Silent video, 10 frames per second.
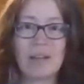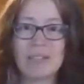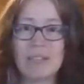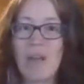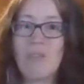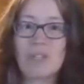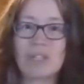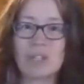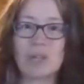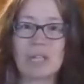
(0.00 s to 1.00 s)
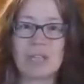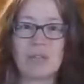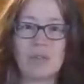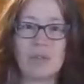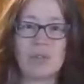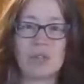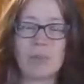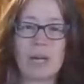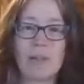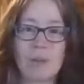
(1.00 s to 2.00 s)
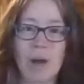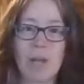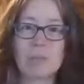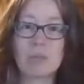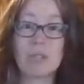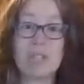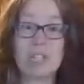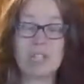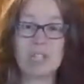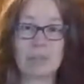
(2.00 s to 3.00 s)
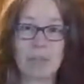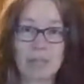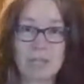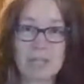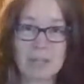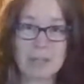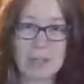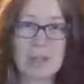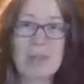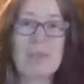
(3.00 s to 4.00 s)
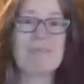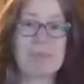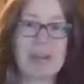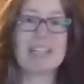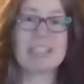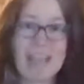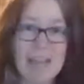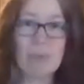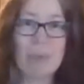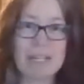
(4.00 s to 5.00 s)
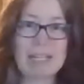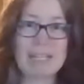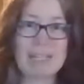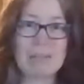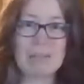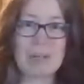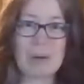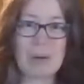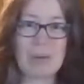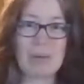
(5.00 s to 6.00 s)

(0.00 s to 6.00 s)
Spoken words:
delve into in the future. But otherwise, we're just teaching them life skills, right? Because everybody needs to be doing